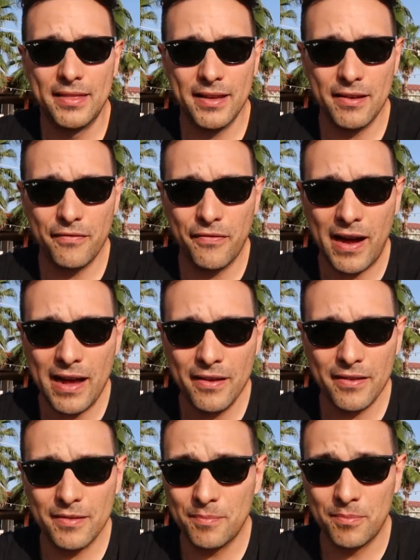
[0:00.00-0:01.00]
the
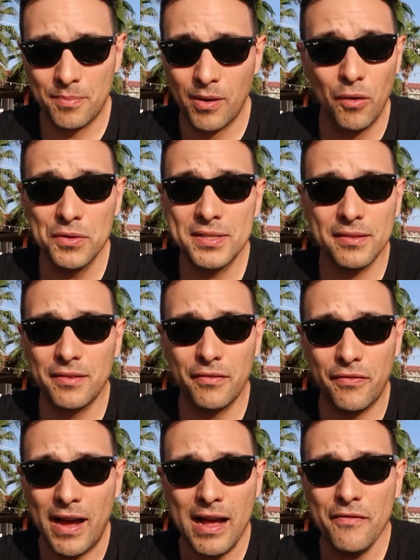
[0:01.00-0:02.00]
Vi blows the
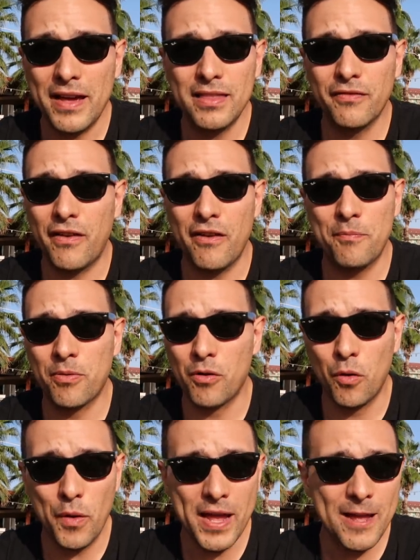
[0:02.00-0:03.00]
Vive and the Vive
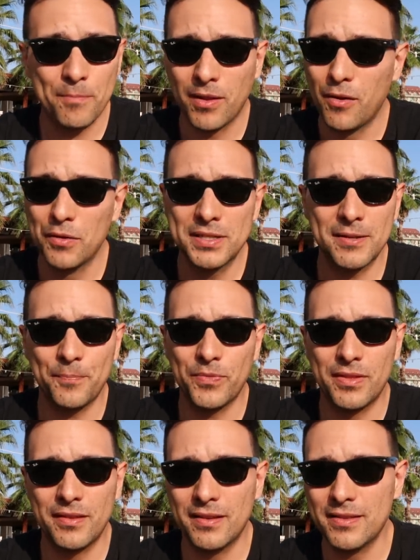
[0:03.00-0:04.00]
Pro away, blows
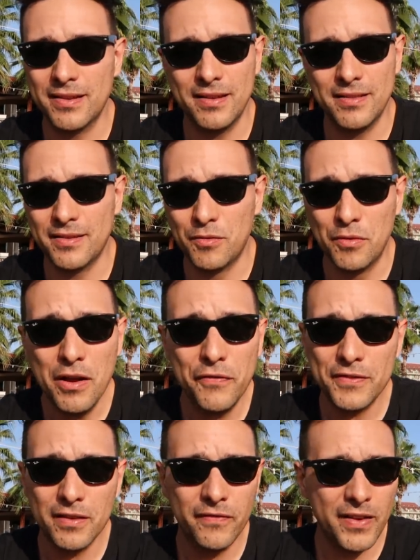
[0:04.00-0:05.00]
the, the, the
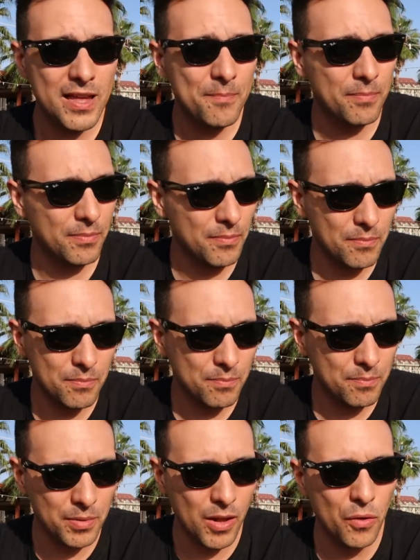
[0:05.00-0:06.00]
Rift away,
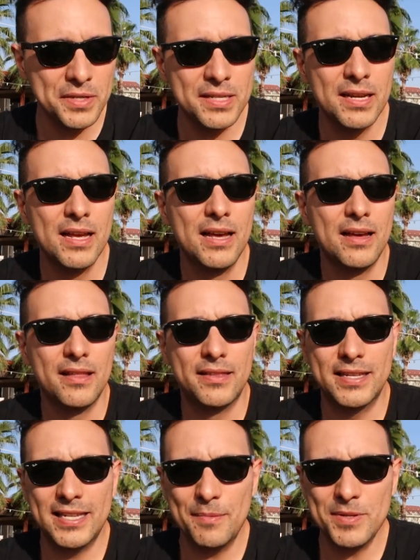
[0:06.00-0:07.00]
blows
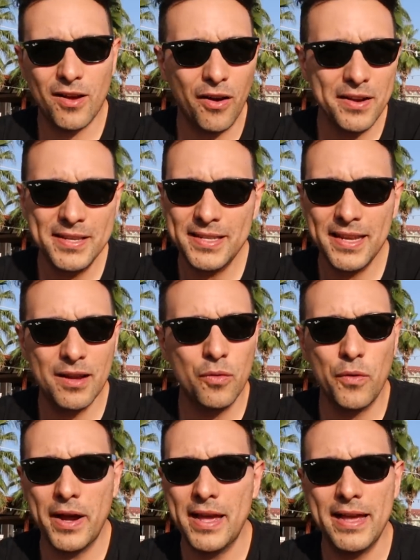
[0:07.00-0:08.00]
the Samsung Odyssey
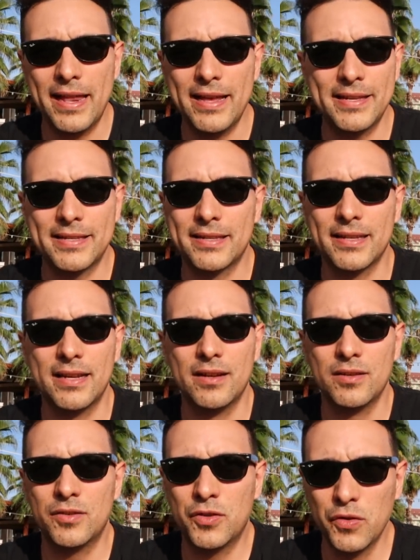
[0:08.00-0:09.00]
away. It is
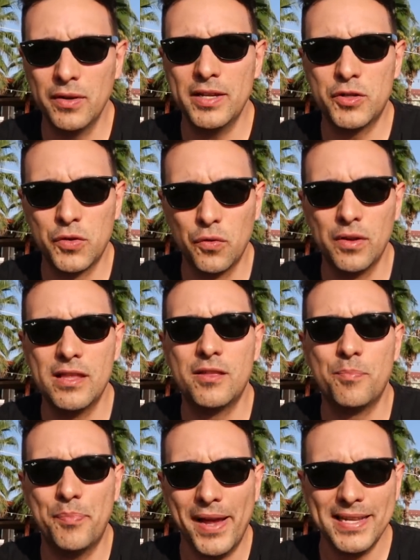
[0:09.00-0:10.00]
truly truly
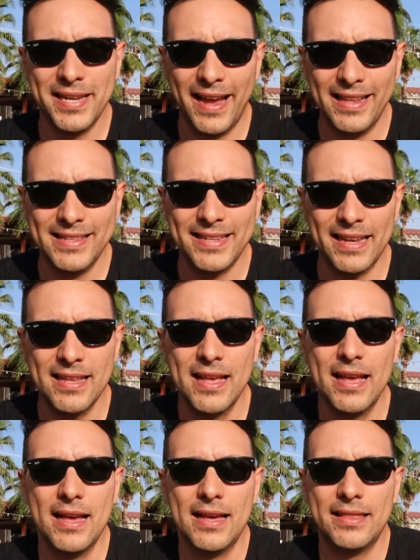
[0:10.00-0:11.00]
the best headset
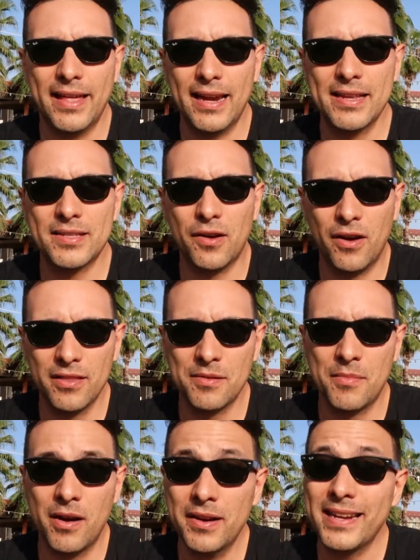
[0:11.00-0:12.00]
that is on
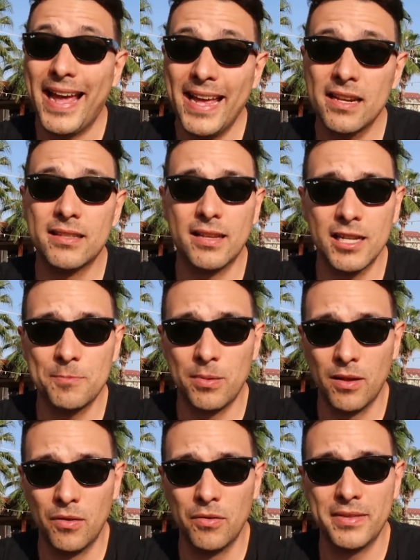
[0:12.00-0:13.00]
the market and it does
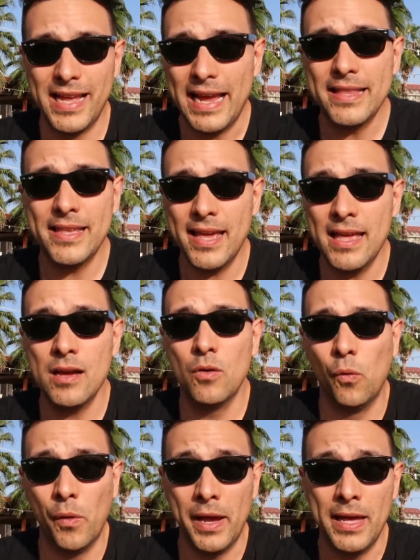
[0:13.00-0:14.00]
blow the 8K
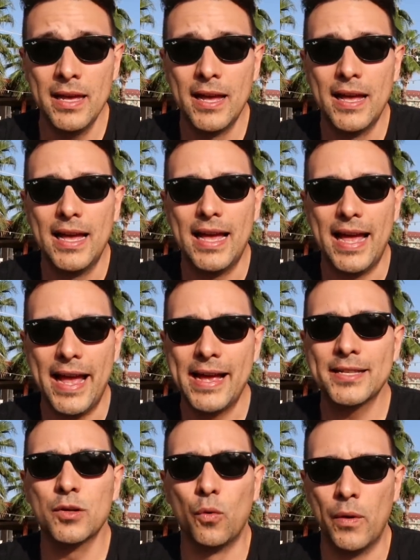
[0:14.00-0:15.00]
away
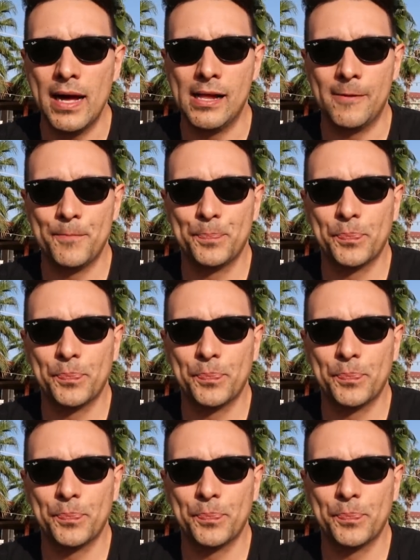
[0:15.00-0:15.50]
as well.